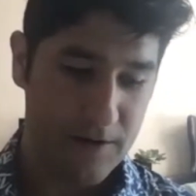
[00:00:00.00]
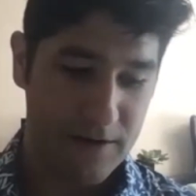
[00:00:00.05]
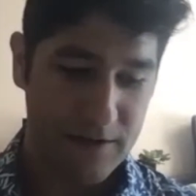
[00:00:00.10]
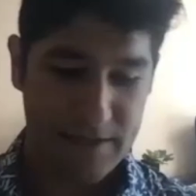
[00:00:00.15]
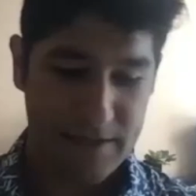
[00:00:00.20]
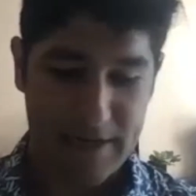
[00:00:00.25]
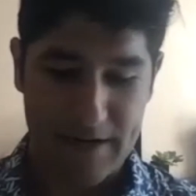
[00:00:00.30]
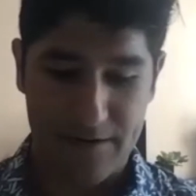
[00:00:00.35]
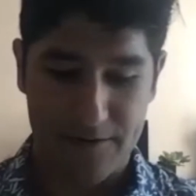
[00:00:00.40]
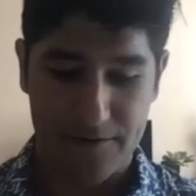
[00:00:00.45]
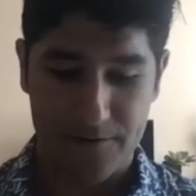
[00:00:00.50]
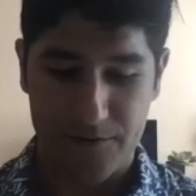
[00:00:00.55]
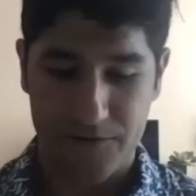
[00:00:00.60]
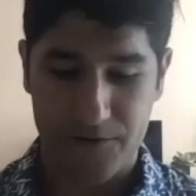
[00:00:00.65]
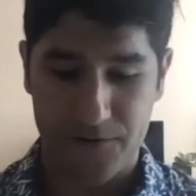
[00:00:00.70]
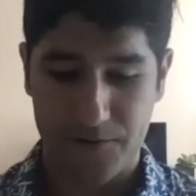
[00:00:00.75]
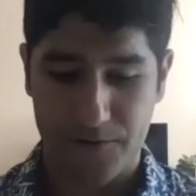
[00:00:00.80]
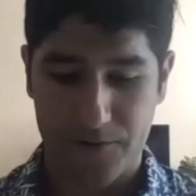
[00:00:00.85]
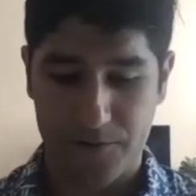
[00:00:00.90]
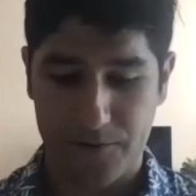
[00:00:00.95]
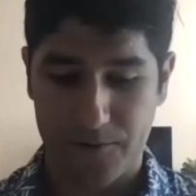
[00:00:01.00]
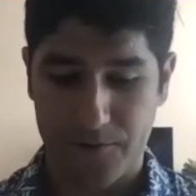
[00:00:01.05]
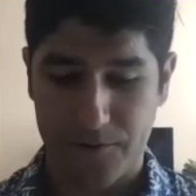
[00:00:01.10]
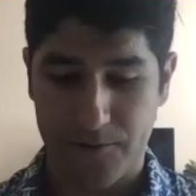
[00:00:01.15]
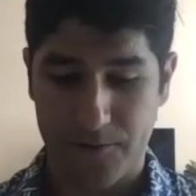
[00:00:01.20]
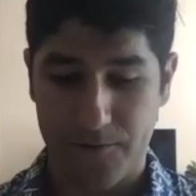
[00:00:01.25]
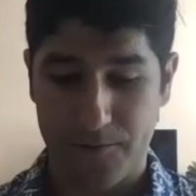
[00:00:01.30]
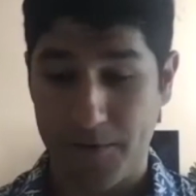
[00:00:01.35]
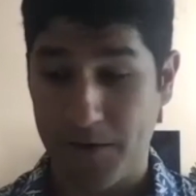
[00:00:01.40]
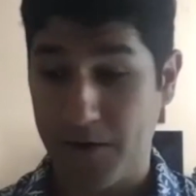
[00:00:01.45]
down
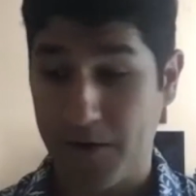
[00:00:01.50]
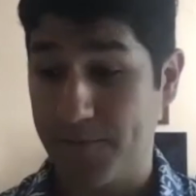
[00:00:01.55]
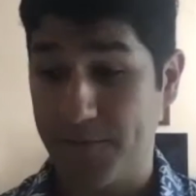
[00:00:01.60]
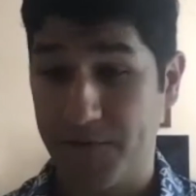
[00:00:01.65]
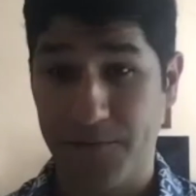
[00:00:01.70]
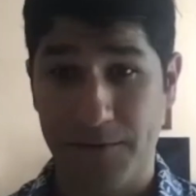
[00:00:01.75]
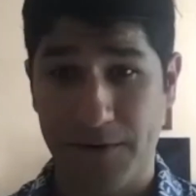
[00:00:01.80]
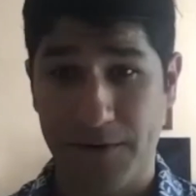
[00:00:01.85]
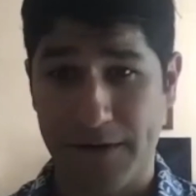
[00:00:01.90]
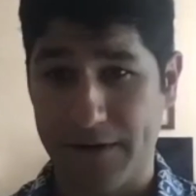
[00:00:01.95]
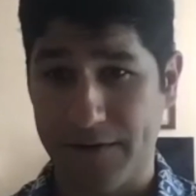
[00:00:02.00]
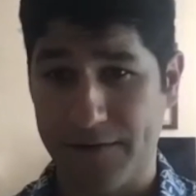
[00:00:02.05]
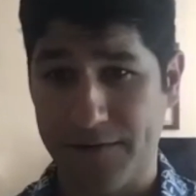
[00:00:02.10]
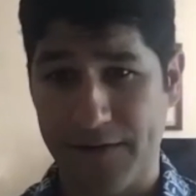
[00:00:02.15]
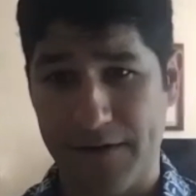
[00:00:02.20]
to Palm Springs,